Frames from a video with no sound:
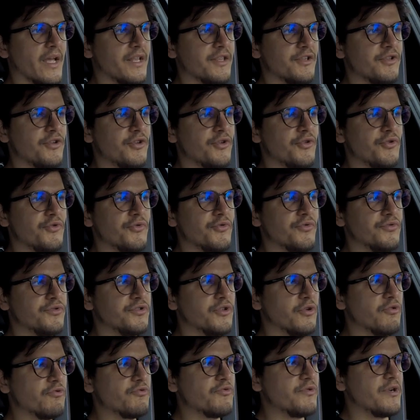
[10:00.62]
and
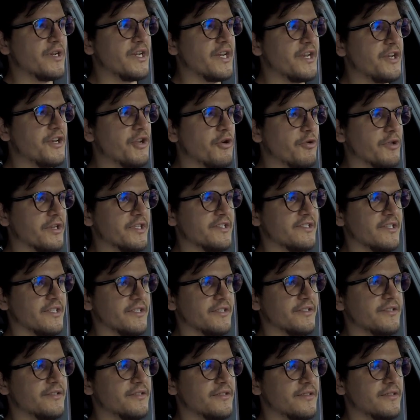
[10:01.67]
you don't really
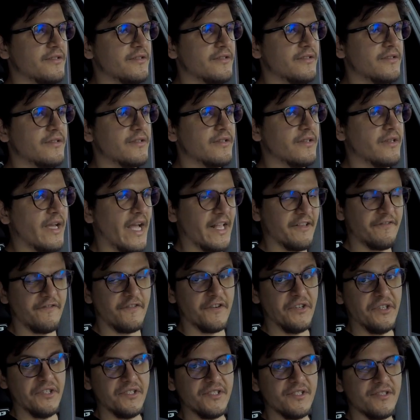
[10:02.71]
notice it
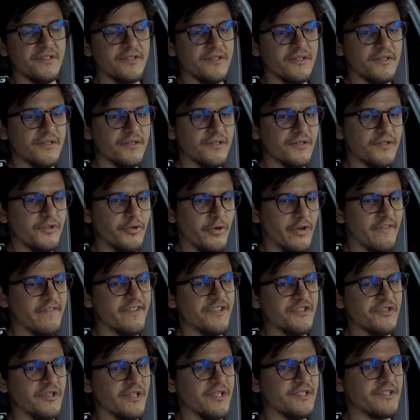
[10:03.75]
at first. You
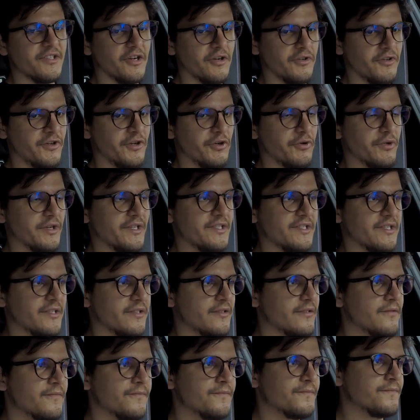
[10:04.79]
eventually start to
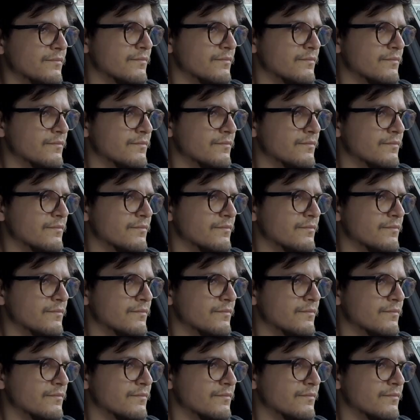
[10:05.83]
notice it.